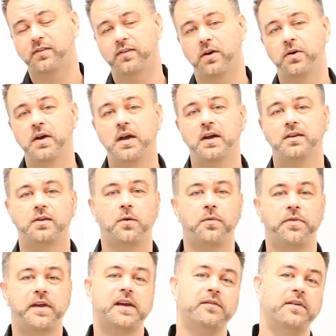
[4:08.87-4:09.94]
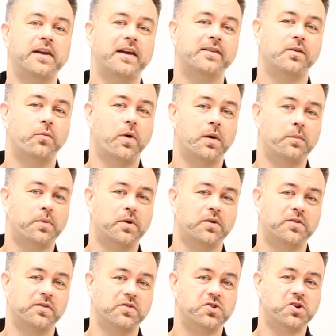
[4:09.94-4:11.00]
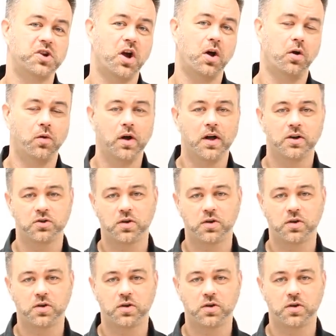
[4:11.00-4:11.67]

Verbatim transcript: So don't think of it as a one person show.